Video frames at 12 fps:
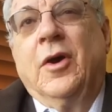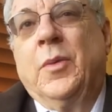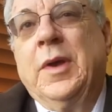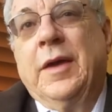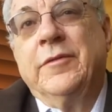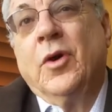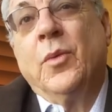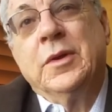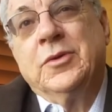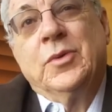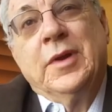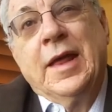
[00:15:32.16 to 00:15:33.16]
or we have no one
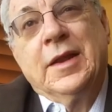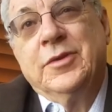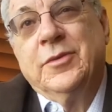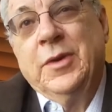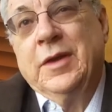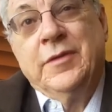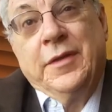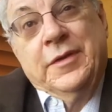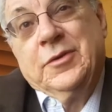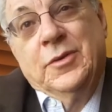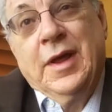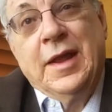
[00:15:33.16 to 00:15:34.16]
to analog, we have
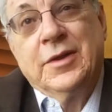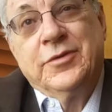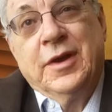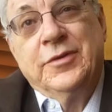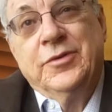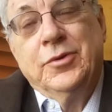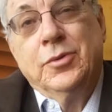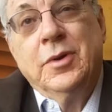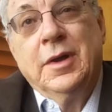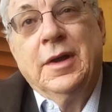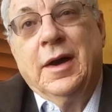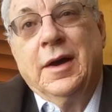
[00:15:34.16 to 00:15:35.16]
nothing to analogize to
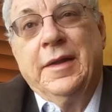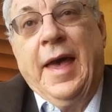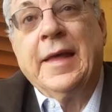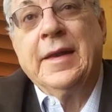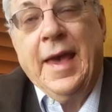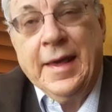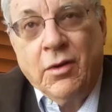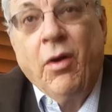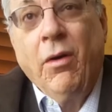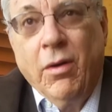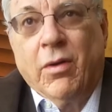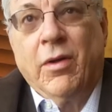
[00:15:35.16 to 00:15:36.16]
uh, at, at
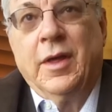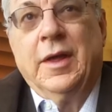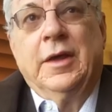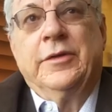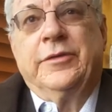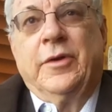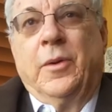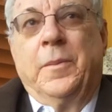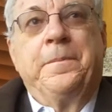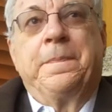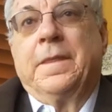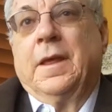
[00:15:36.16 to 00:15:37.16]
all. Mm-hmm.
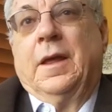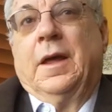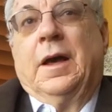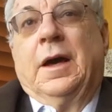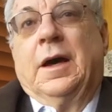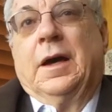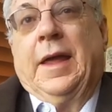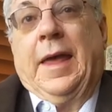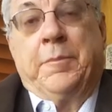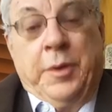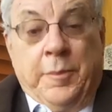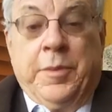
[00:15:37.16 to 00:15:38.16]
So, uh,
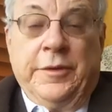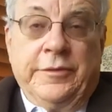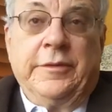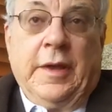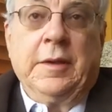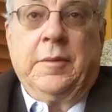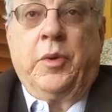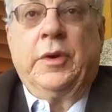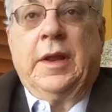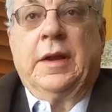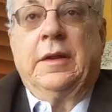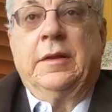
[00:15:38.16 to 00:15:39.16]
plus, as I
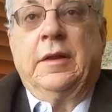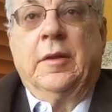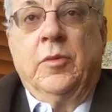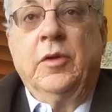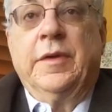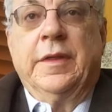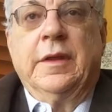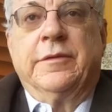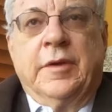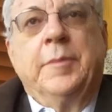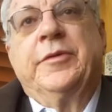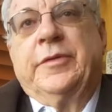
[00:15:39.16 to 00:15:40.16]
point out in, in the movie, the
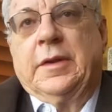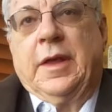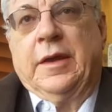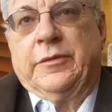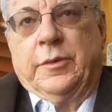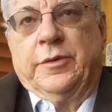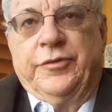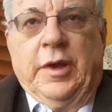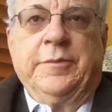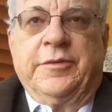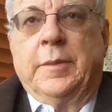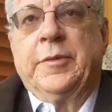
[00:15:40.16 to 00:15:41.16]
Somerset case where
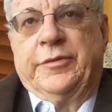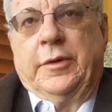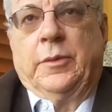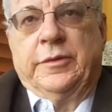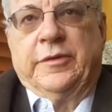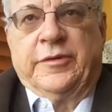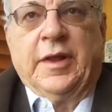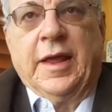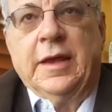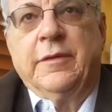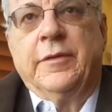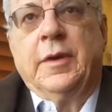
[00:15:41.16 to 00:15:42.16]
James Somerset was a
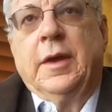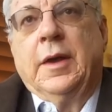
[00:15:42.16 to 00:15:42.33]
slave.